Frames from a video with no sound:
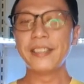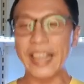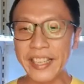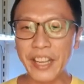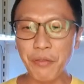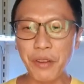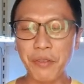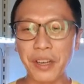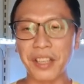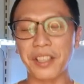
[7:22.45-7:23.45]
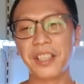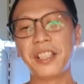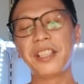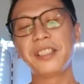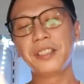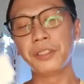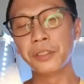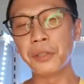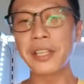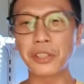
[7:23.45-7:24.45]
dengue fever.
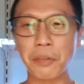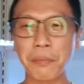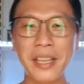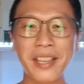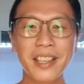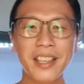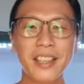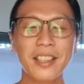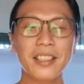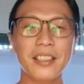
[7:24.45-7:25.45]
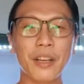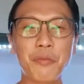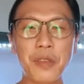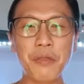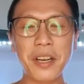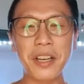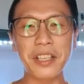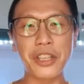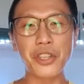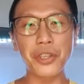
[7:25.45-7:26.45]
You know what he told me? The
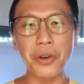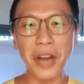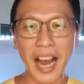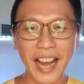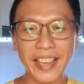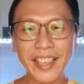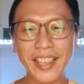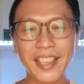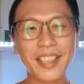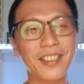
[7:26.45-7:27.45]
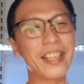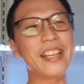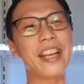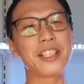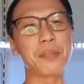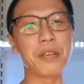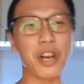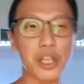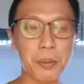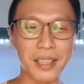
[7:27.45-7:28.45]
fever is so high, okay, he has to be
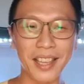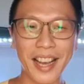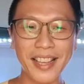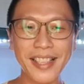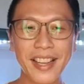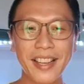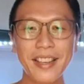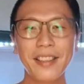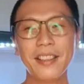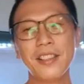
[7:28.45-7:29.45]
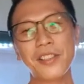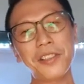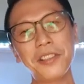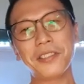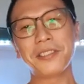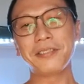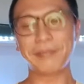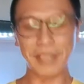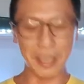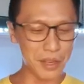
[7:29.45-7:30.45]
hospitalized. So,
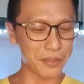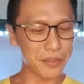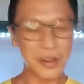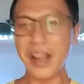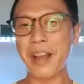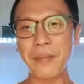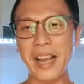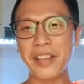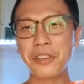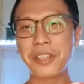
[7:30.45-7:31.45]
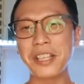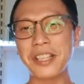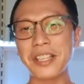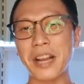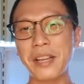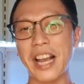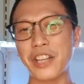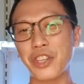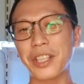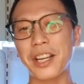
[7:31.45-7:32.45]
come on. I mean, I use this in army,
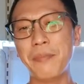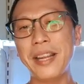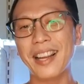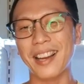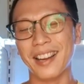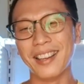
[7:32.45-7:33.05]
I cheated a bit,